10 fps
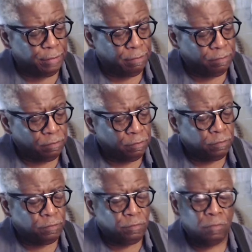
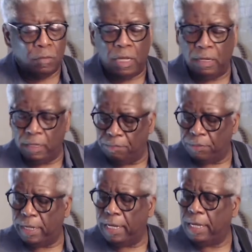and then
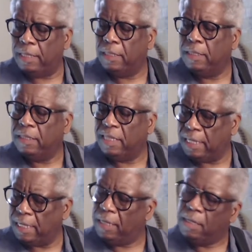playing
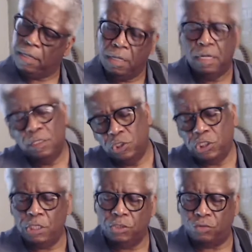the
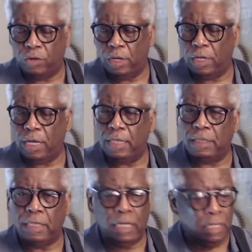G string
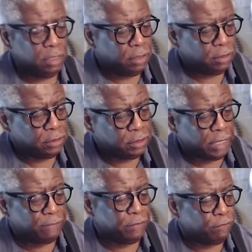at the
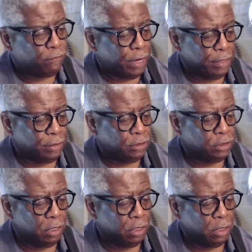7th fret.
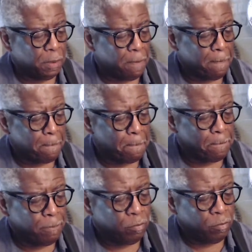So come